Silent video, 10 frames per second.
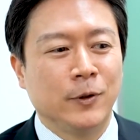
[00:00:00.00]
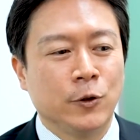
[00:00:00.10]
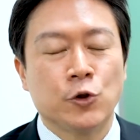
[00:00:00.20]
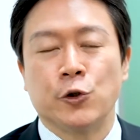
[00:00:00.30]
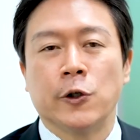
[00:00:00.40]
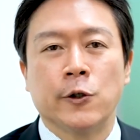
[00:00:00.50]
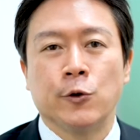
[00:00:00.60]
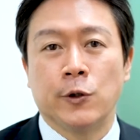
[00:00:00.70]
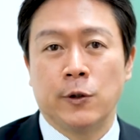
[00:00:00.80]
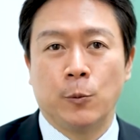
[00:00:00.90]
share
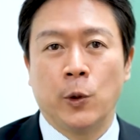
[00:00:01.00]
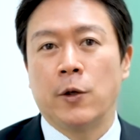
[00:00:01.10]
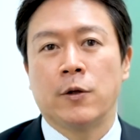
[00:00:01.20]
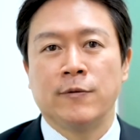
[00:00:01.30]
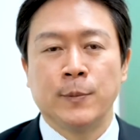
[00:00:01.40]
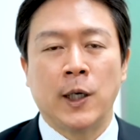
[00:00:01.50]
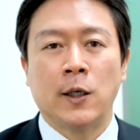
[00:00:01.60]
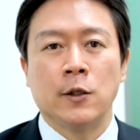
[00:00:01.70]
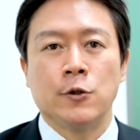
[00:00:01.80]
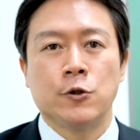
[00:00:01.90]
your wealth of
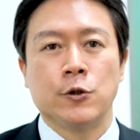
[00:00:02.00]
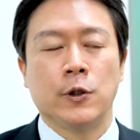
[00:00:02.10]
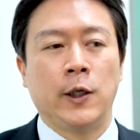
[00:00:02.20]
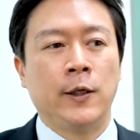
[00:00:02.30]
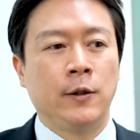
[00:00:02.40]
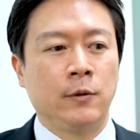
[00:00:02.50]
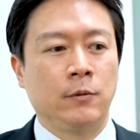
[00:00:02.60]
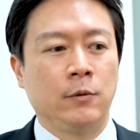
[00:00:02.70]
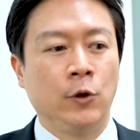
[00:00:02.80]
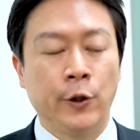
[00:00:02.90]
knowledge and
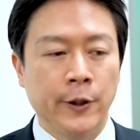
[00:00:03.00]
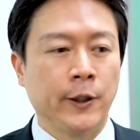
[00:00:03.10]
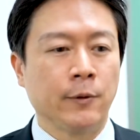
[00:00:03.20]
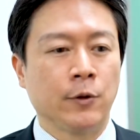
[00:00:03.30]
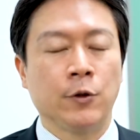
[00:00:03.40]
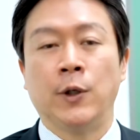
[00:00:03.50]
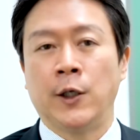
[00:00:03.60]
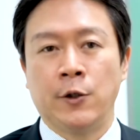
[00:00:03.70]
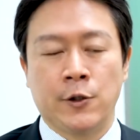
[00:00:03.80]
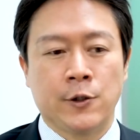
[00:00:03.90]
learning to
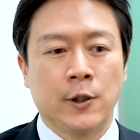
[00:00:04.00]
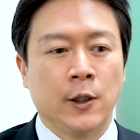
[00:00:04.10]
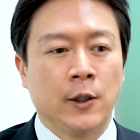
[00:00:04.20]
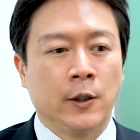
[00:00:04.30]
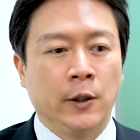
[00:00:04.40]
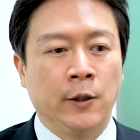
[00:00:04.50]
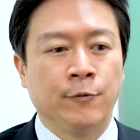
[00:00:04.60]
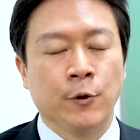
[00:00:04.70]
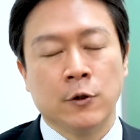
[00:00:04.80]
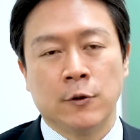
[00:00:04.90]
others. And
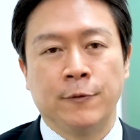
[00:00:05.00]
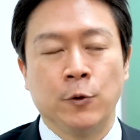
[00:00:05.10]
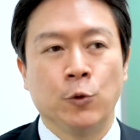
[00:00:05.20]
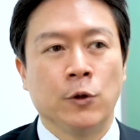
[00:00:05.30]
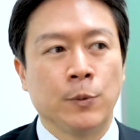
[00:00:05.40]
for those of you who are